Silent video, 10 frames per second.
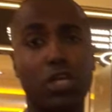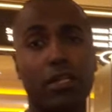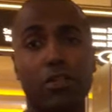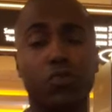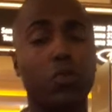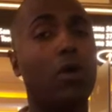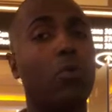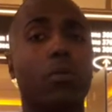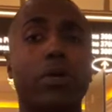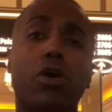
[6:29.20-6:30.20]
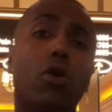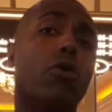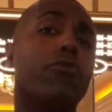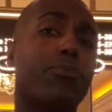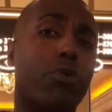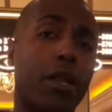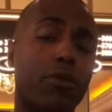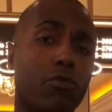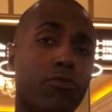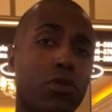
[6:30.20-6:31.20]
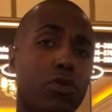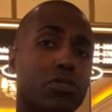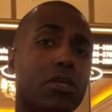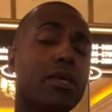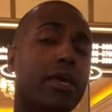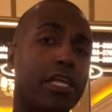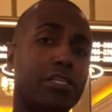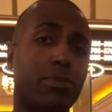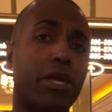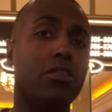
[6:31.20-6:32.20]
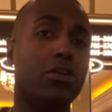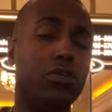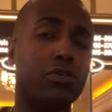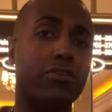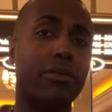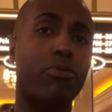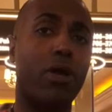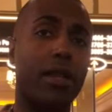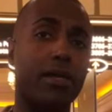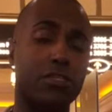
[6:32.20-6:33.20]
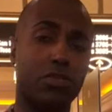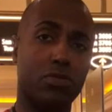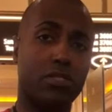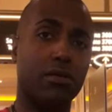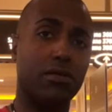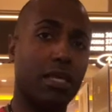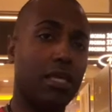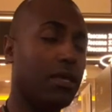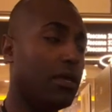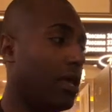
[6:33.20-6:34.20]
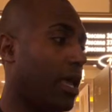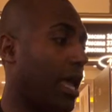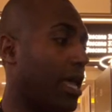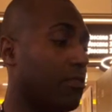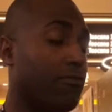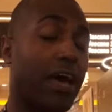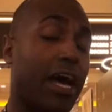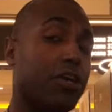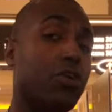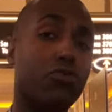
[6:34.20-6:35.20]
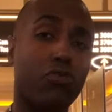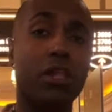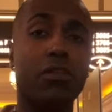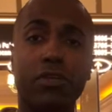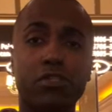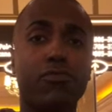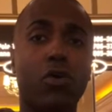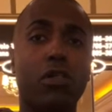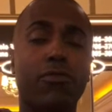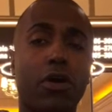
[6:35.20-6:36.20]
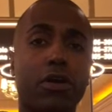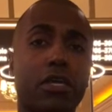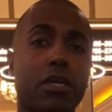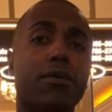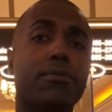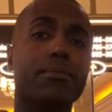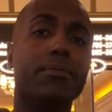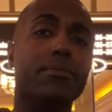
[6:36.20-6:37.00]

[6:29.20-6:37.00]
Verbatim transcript: channel as well where we go over product reviews, explain the use of the products, the utility, and the value and relevance of all of our gear.